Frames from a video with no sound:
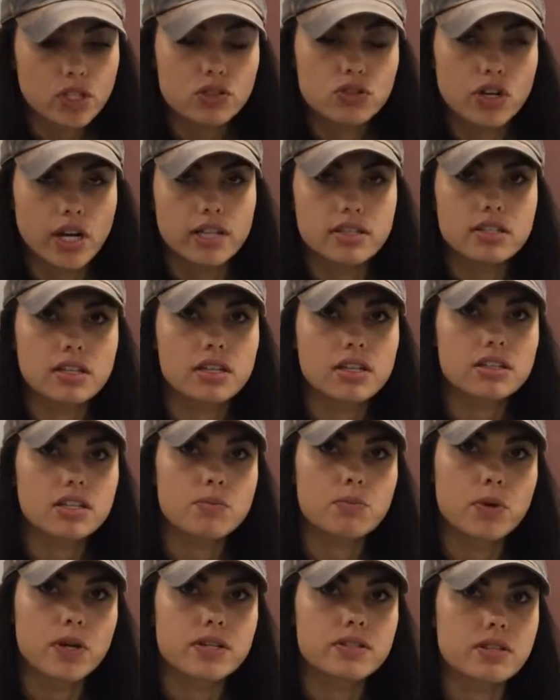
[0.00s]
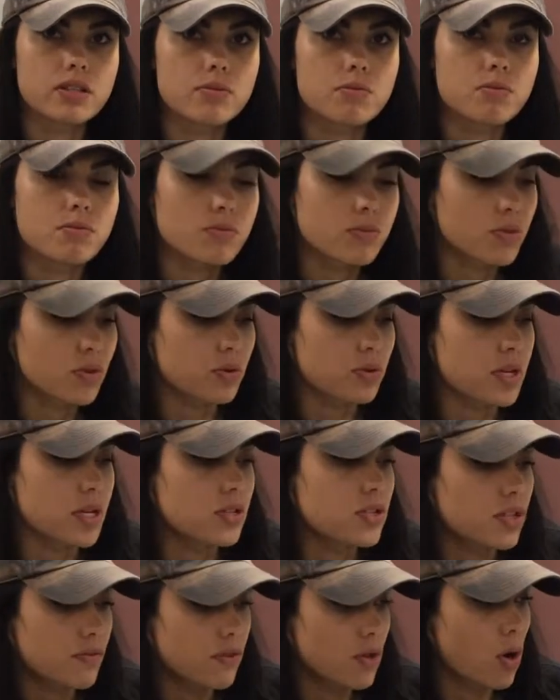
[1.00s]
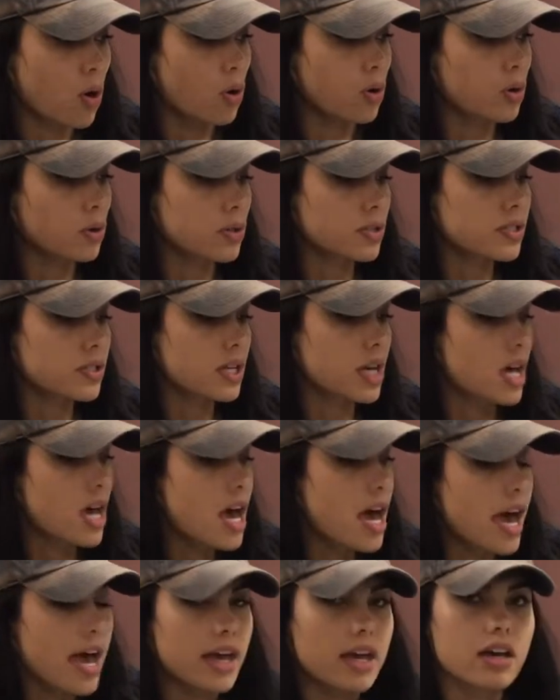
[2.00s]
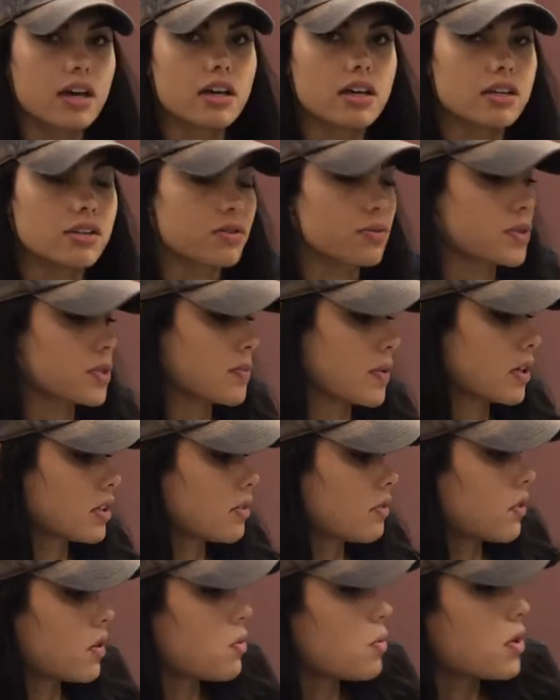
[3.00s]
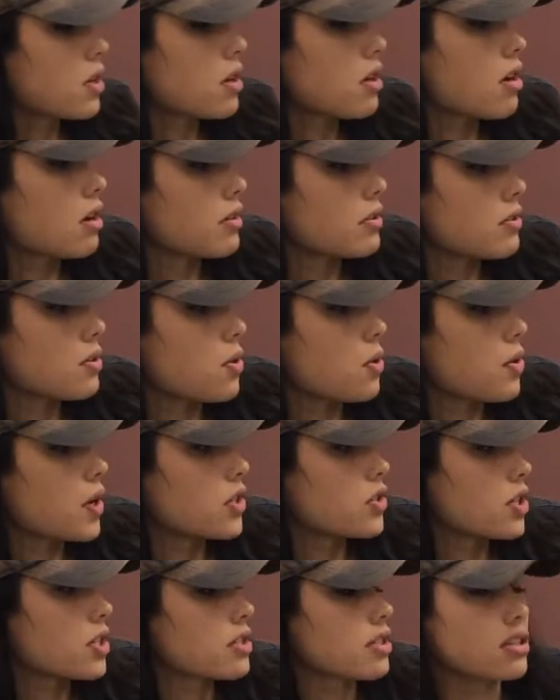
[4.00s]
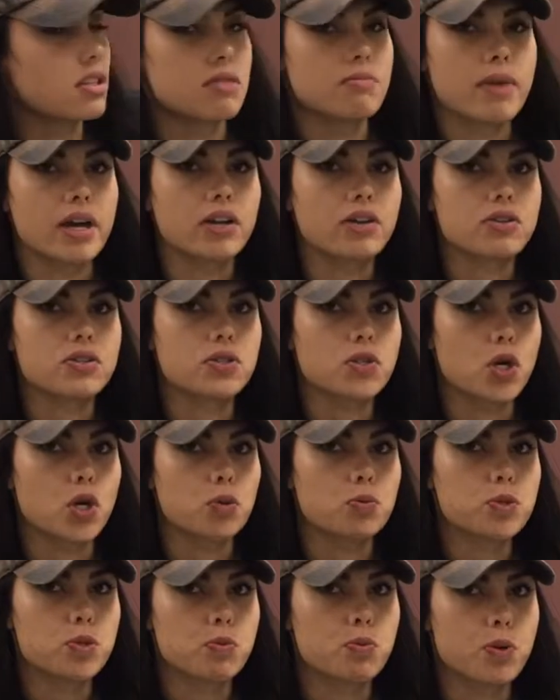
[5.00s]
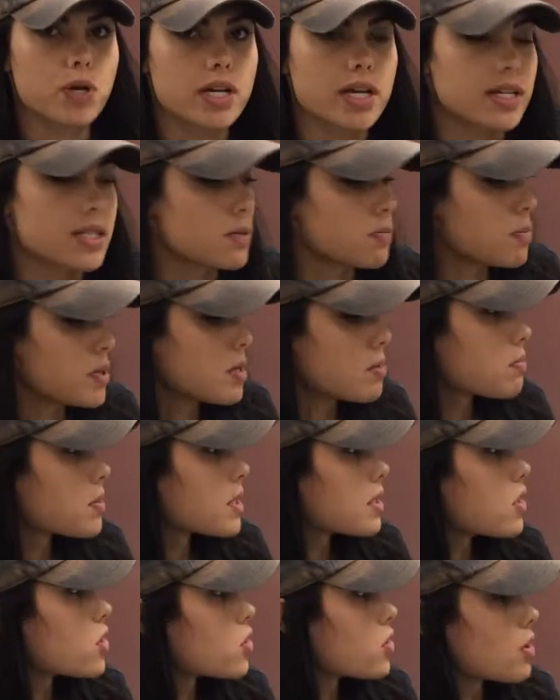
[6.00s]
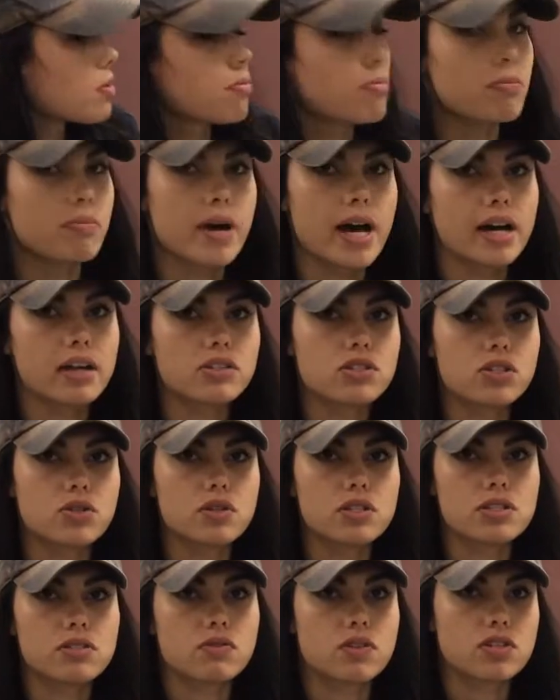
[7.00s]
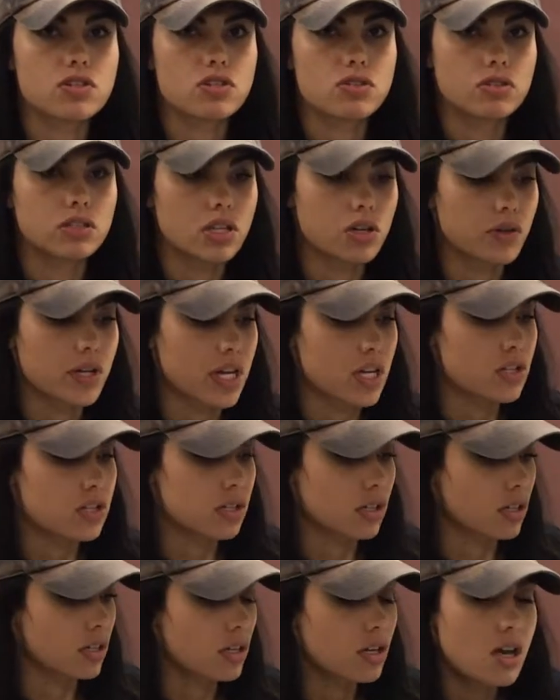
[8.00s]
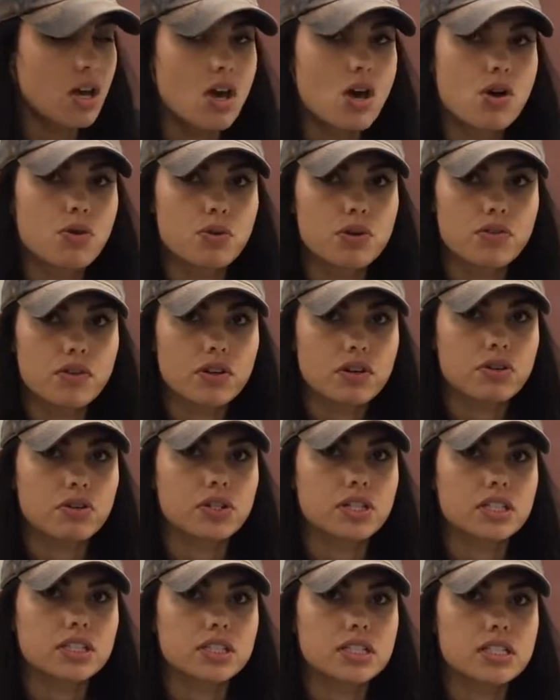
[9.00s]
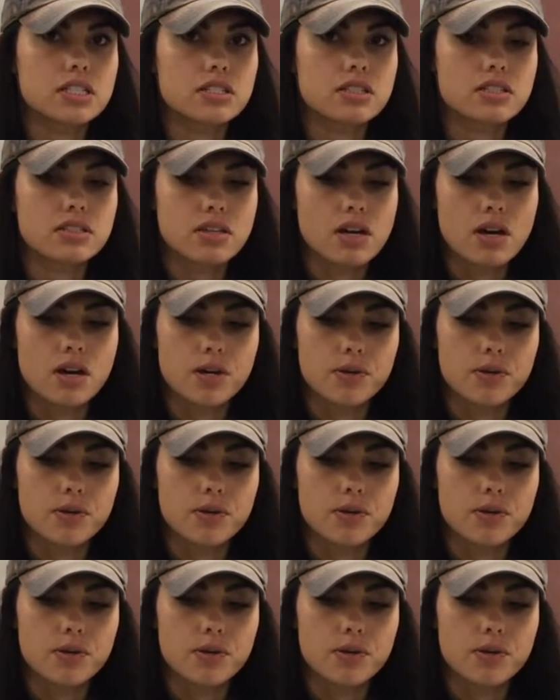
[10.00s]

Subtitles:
translated the prism through each of the holes, and respectively we also adjusted the microscope to bring its beam position back to its original location. We recorded these